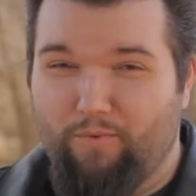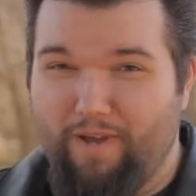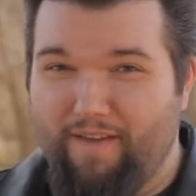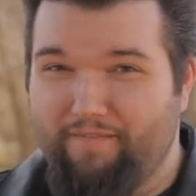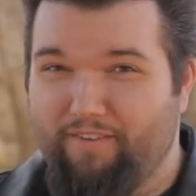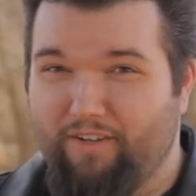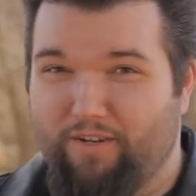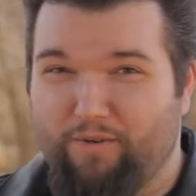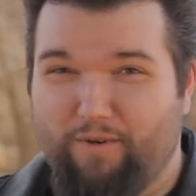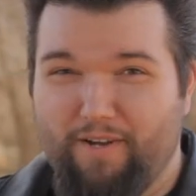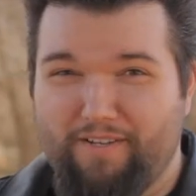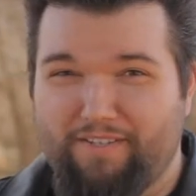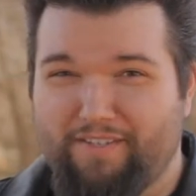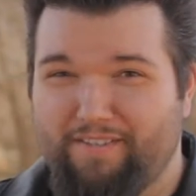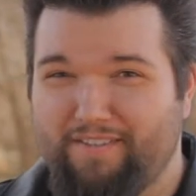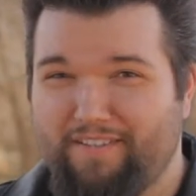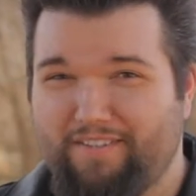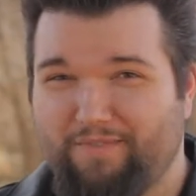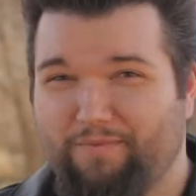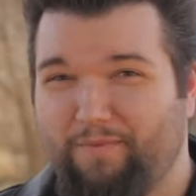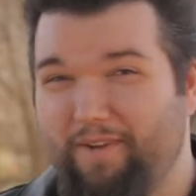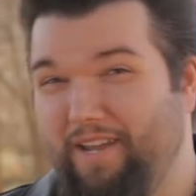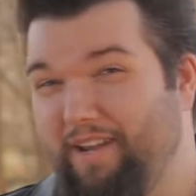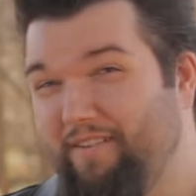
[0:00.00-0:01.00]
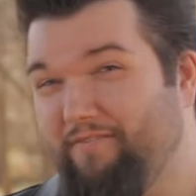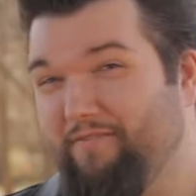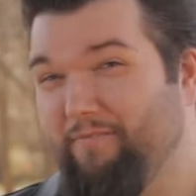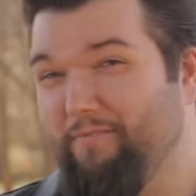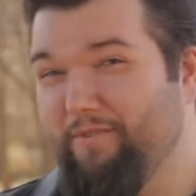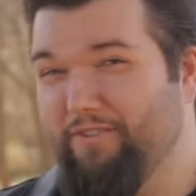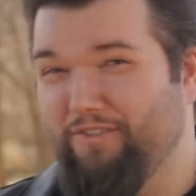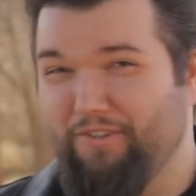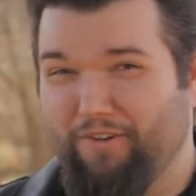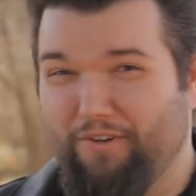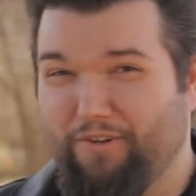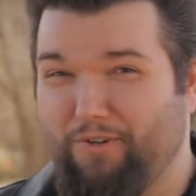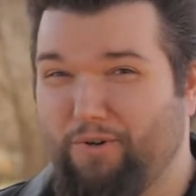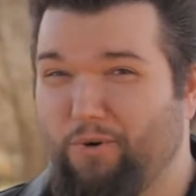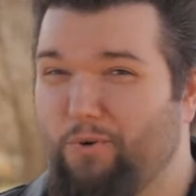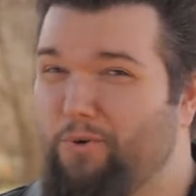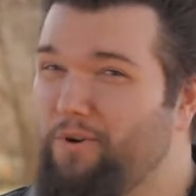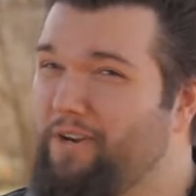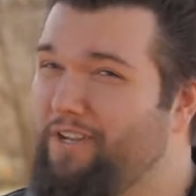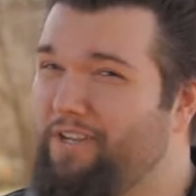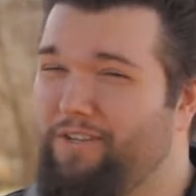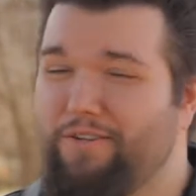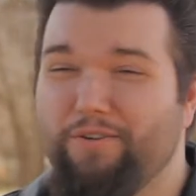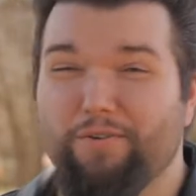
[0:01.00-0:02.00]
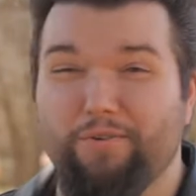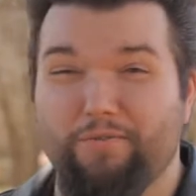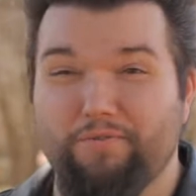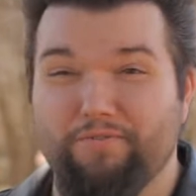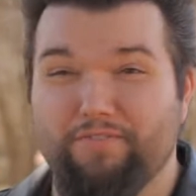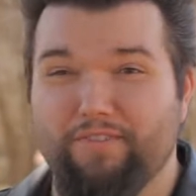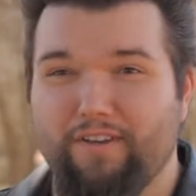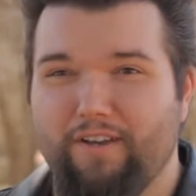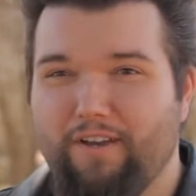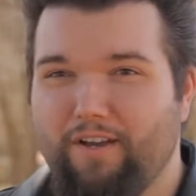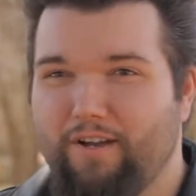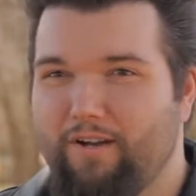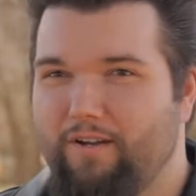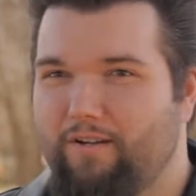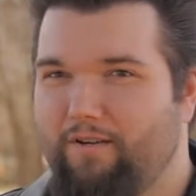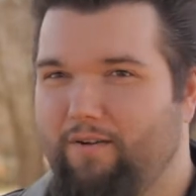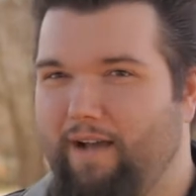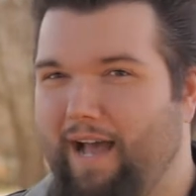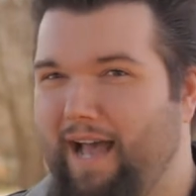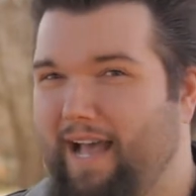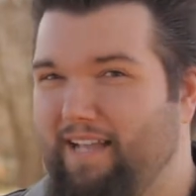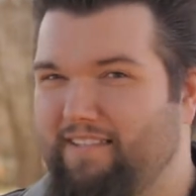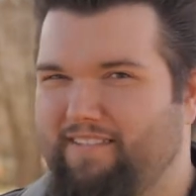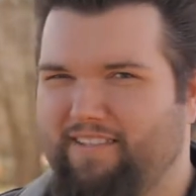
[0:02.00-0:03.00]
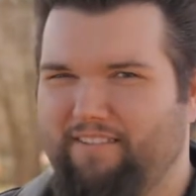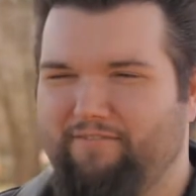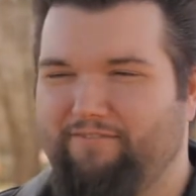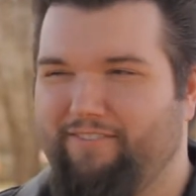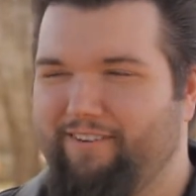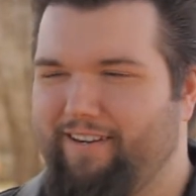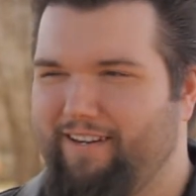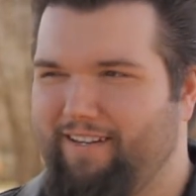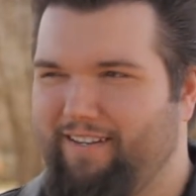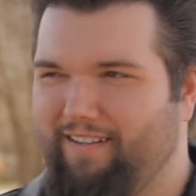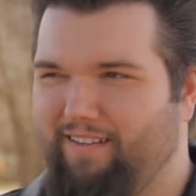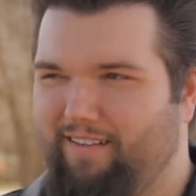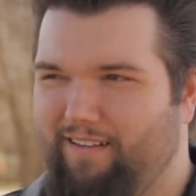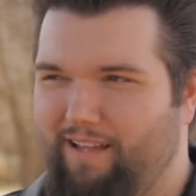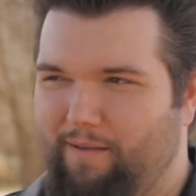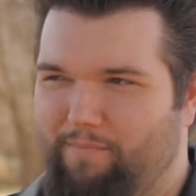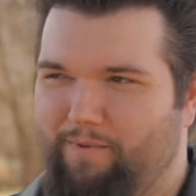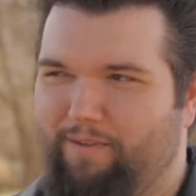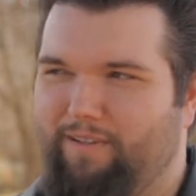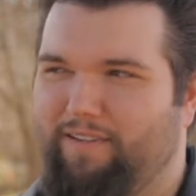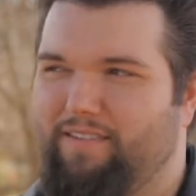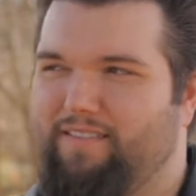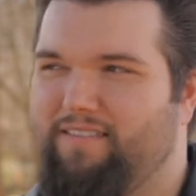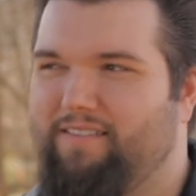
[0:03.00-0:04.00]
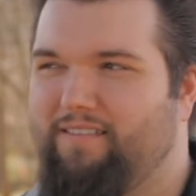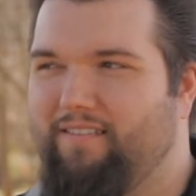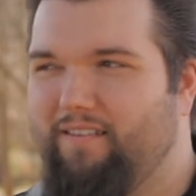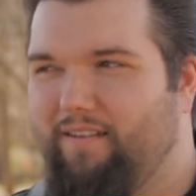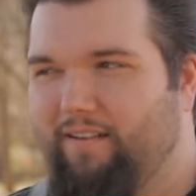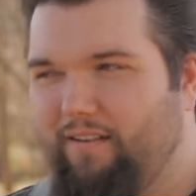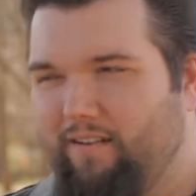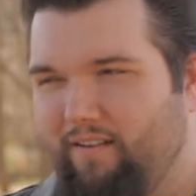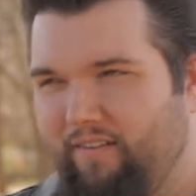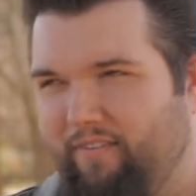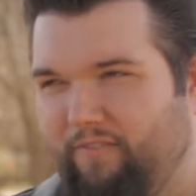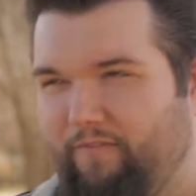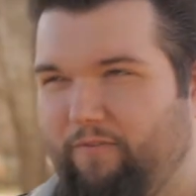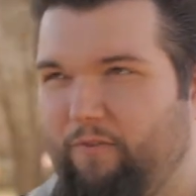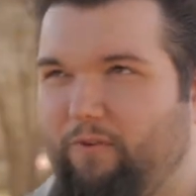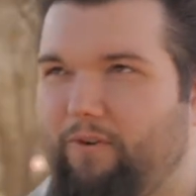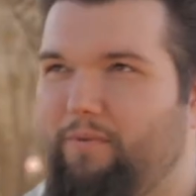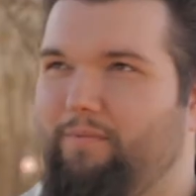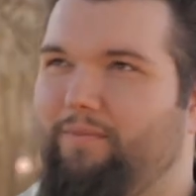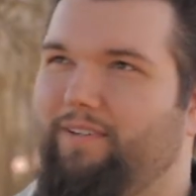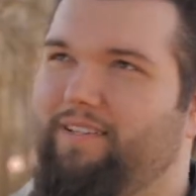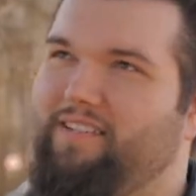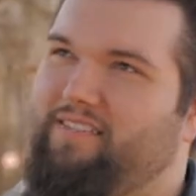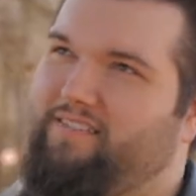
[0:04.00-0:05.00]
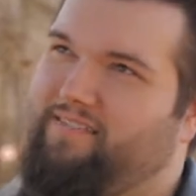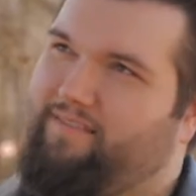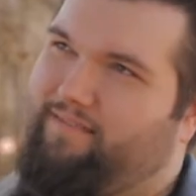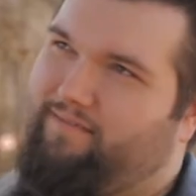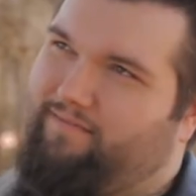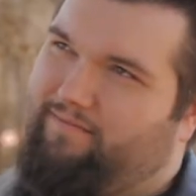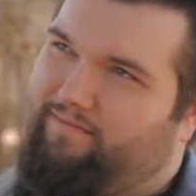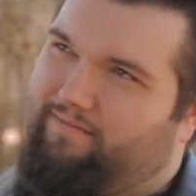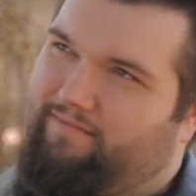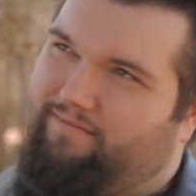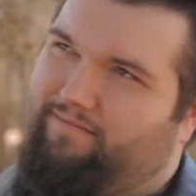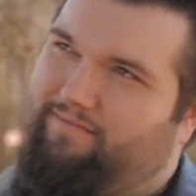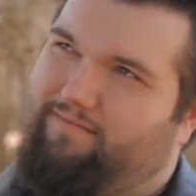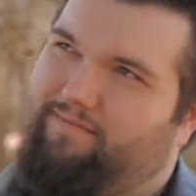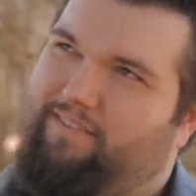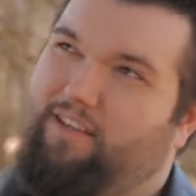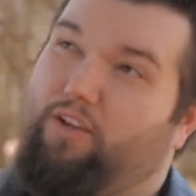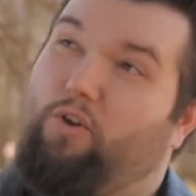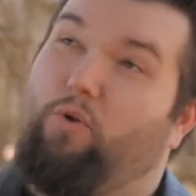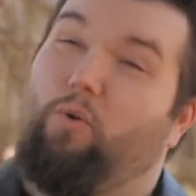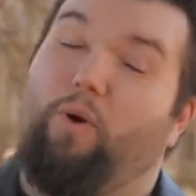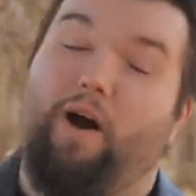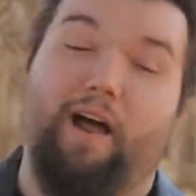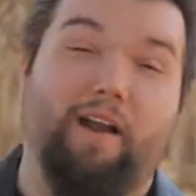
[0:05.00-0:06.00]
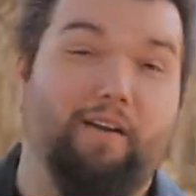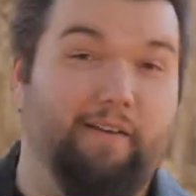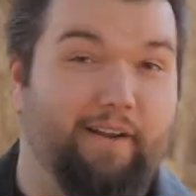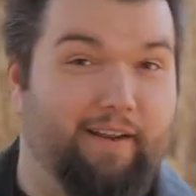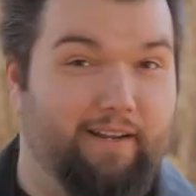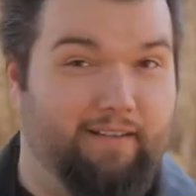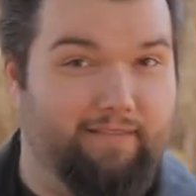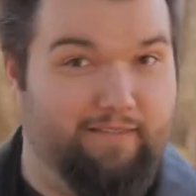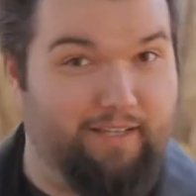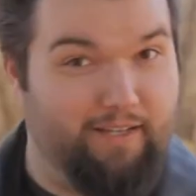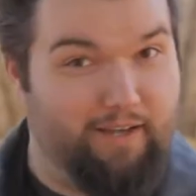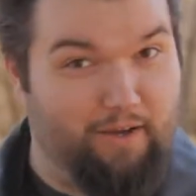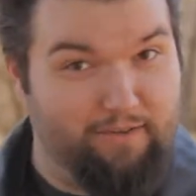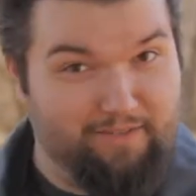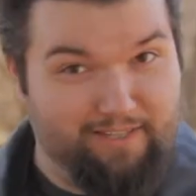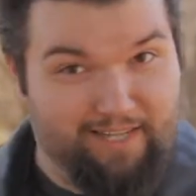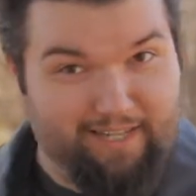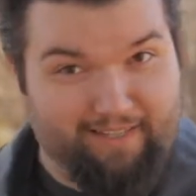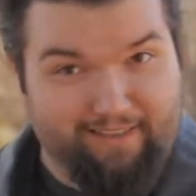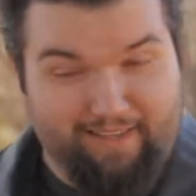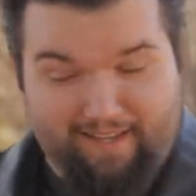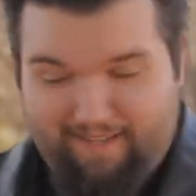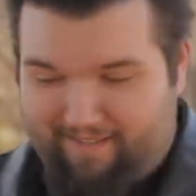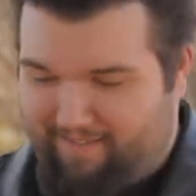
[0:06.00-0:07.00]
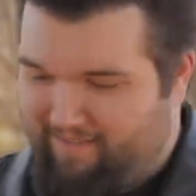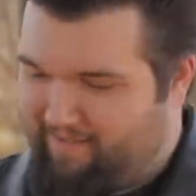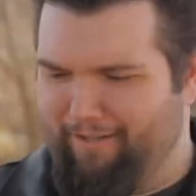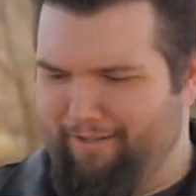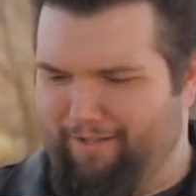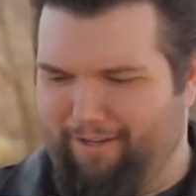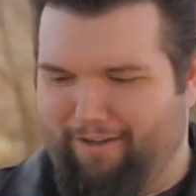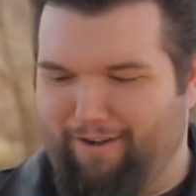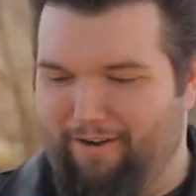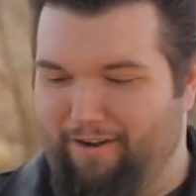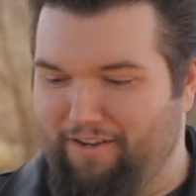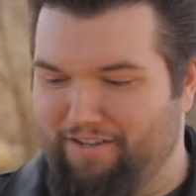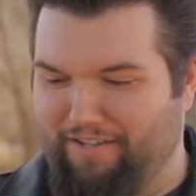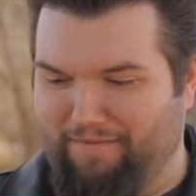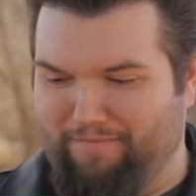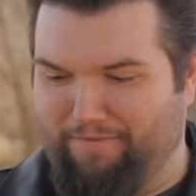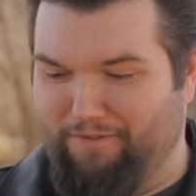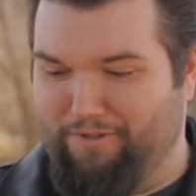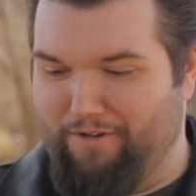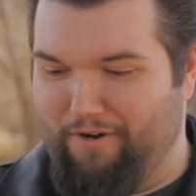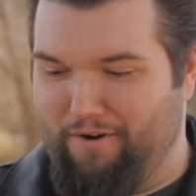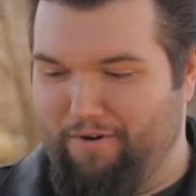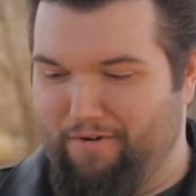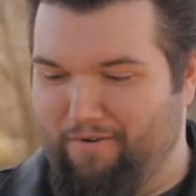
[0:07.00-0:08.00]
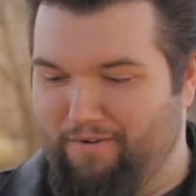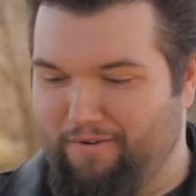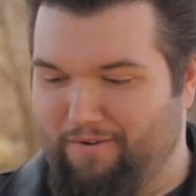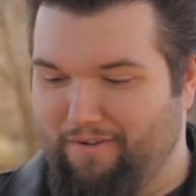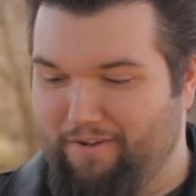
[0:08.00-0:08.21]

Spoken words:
We have a question this week from Mr. Corey Hughes, who asks a very nebulous, formless inquiry that goes like this. Kick Awesome Show.